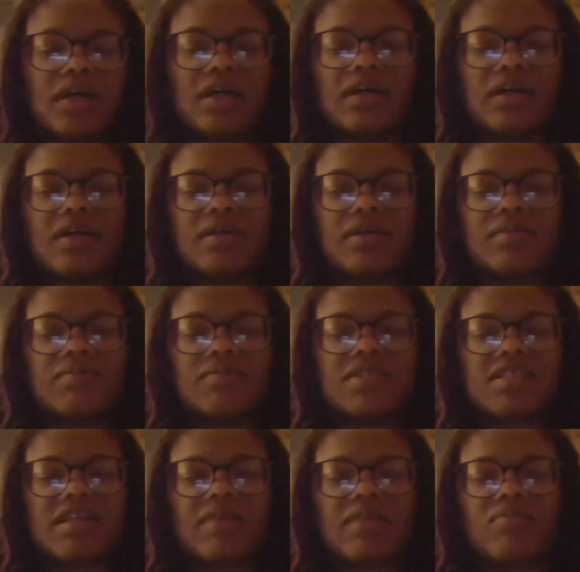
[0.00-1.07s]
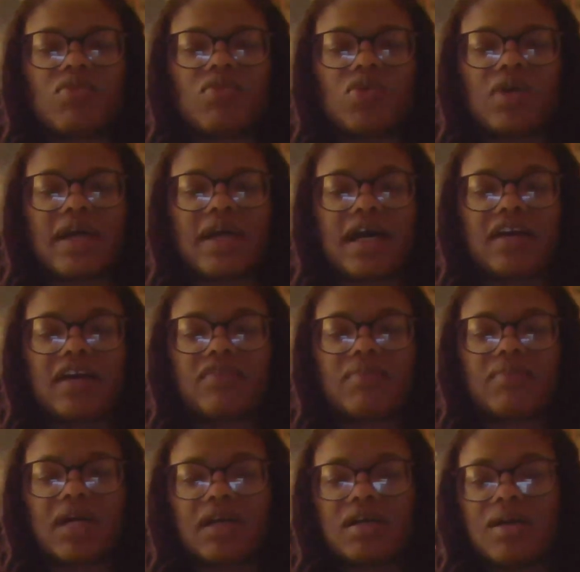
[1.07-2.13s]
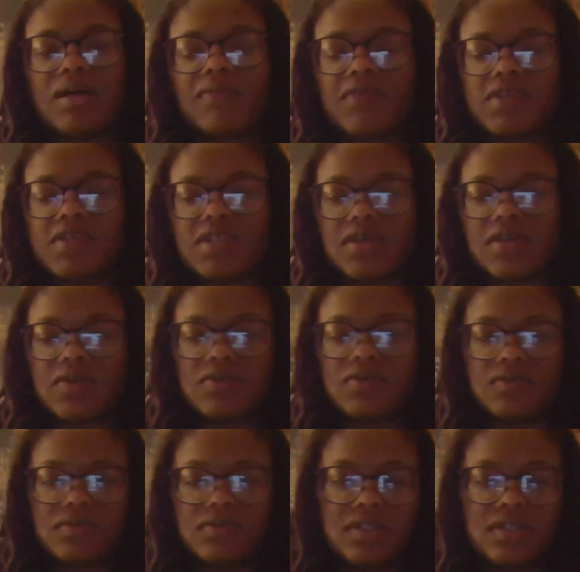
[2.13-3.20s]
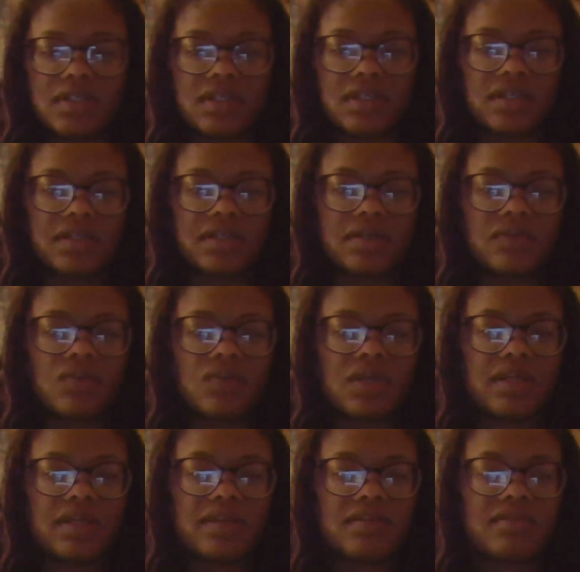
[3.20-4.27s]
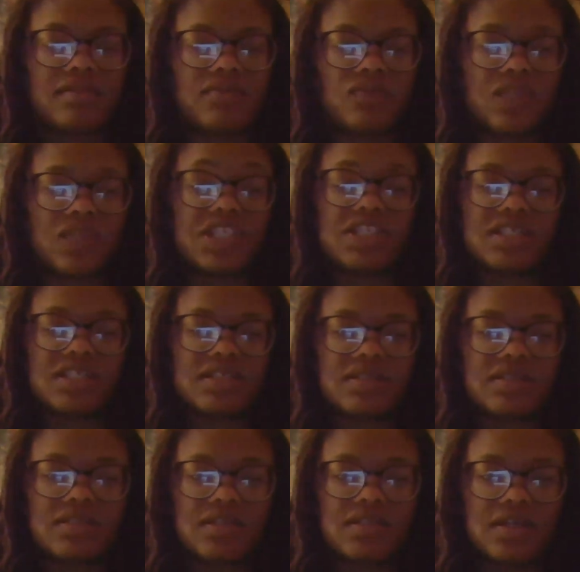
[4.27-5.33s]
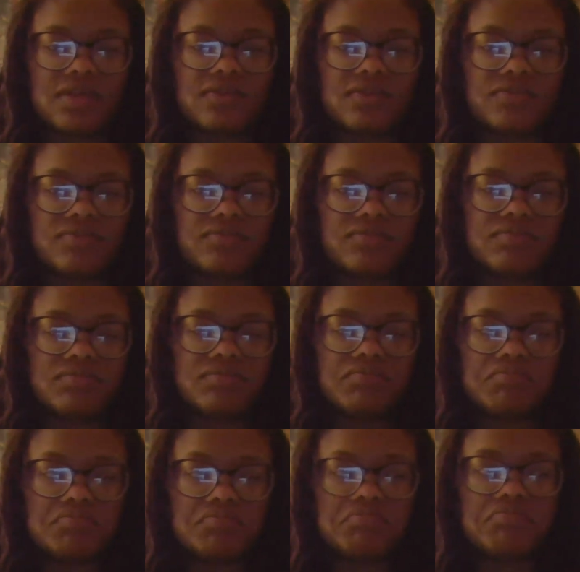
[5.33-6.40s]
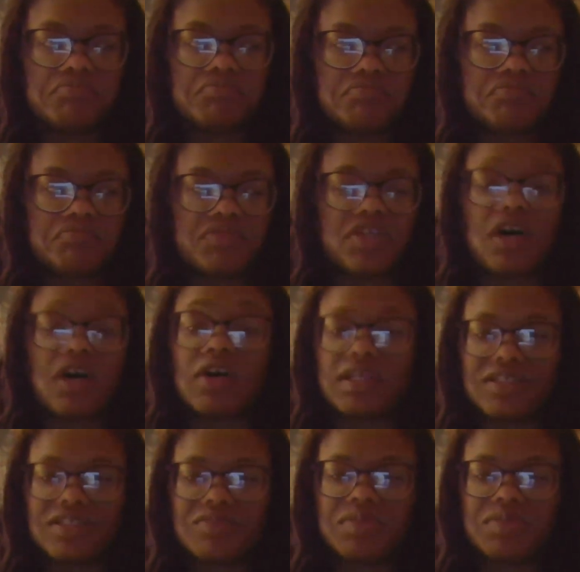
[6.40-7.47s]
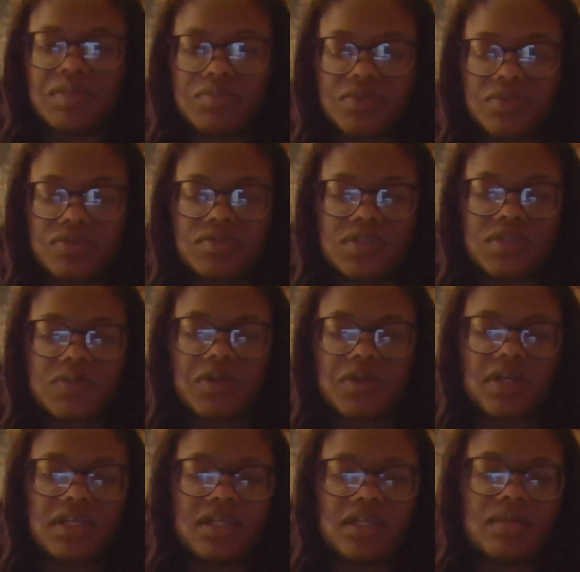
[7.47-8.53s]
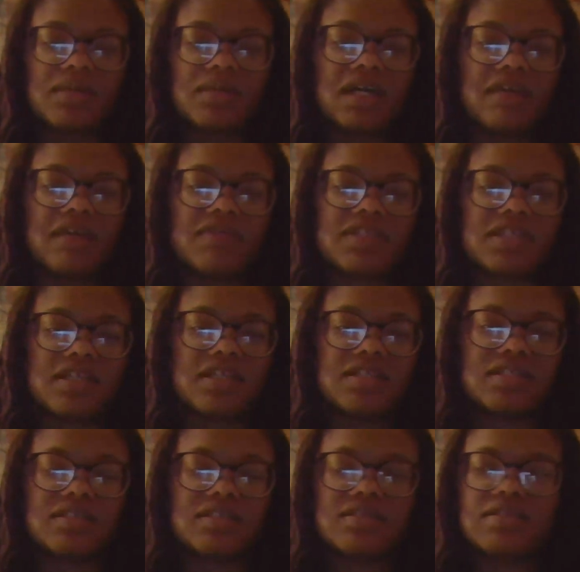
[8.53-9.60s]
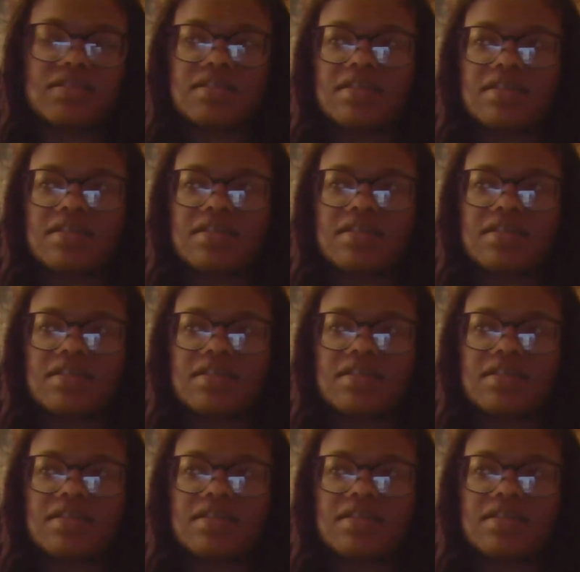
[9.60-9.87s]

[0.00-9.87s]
um, step more out of my comfort zone, uh, with which is, you know, talking to people, sparking up conversations,